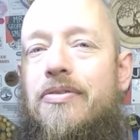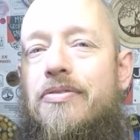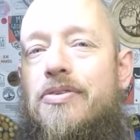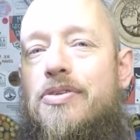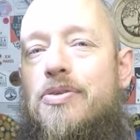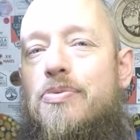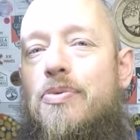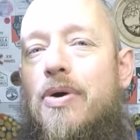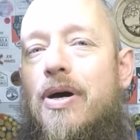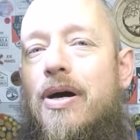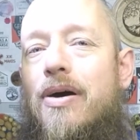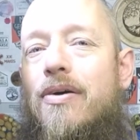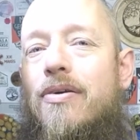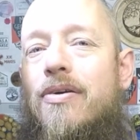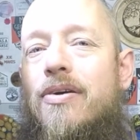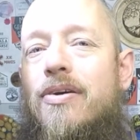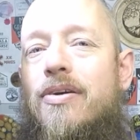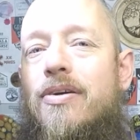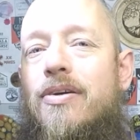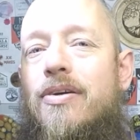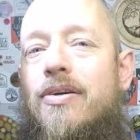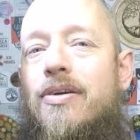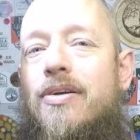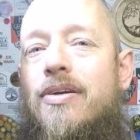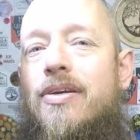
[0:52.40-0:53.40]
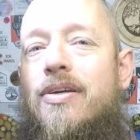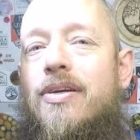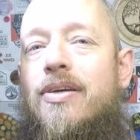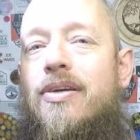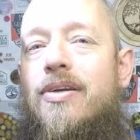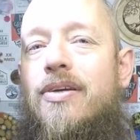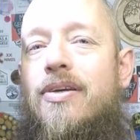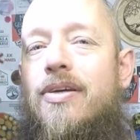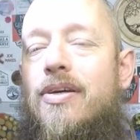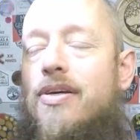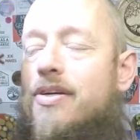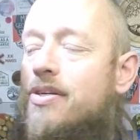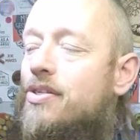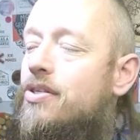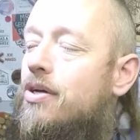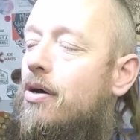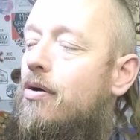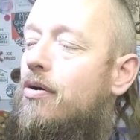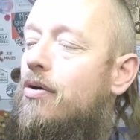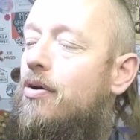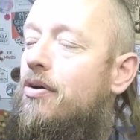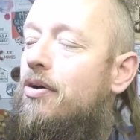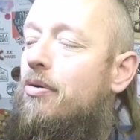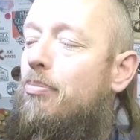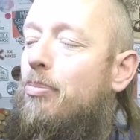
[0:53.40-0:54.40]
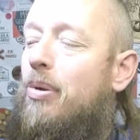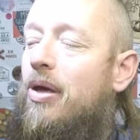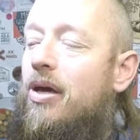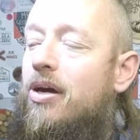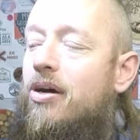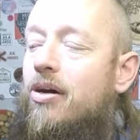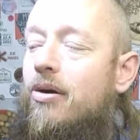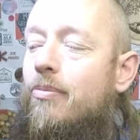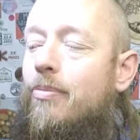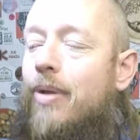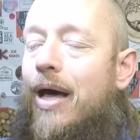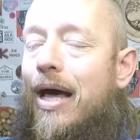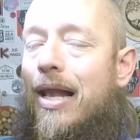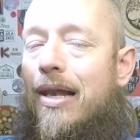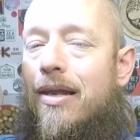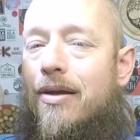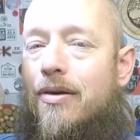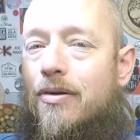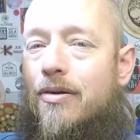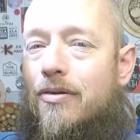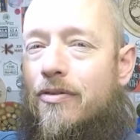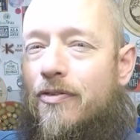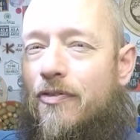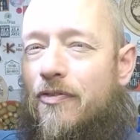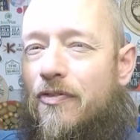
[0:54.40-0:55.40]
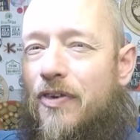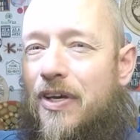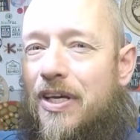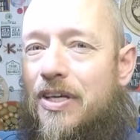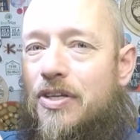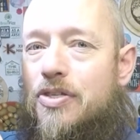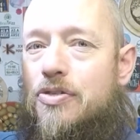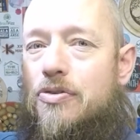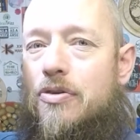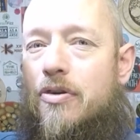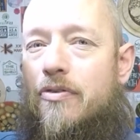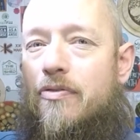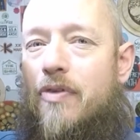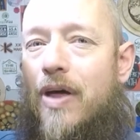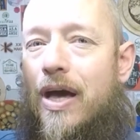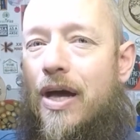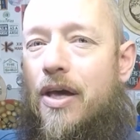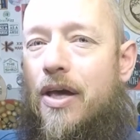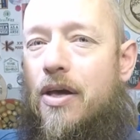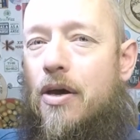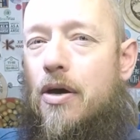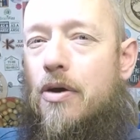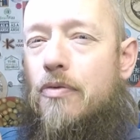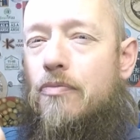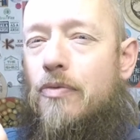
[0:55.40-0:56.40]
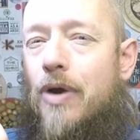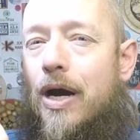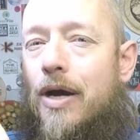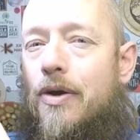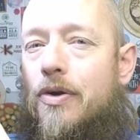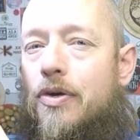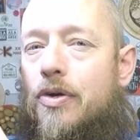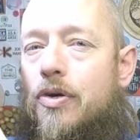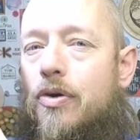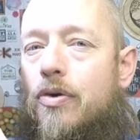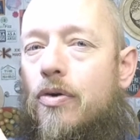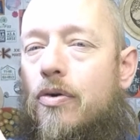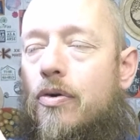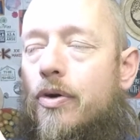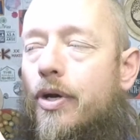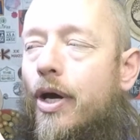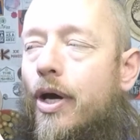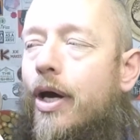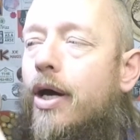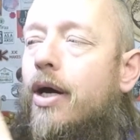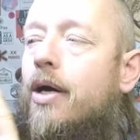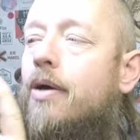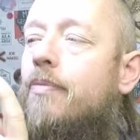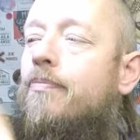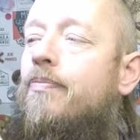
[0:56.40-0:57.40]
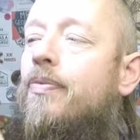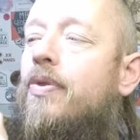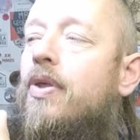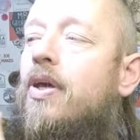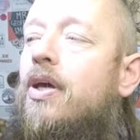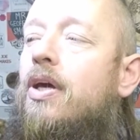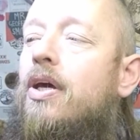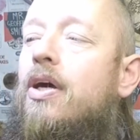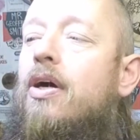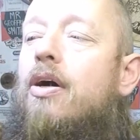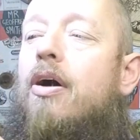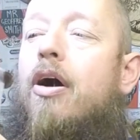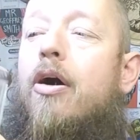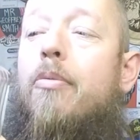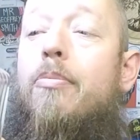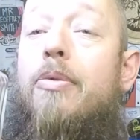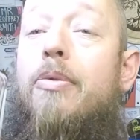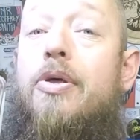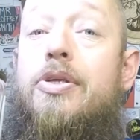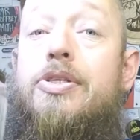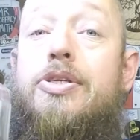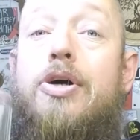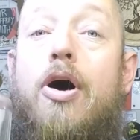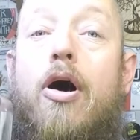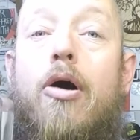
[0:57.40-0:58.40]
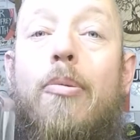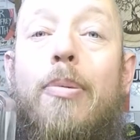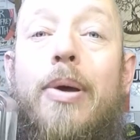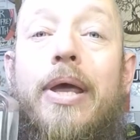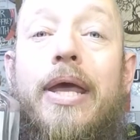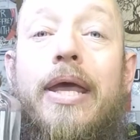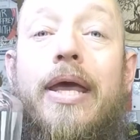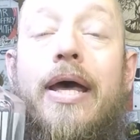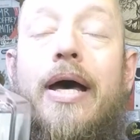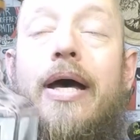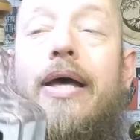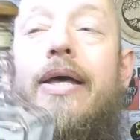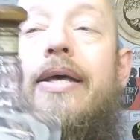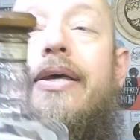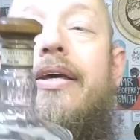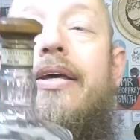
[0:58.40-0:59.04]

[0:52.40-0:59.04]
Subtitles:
as well. So I'm going to pick up that little feature of that going around the corner up the top here.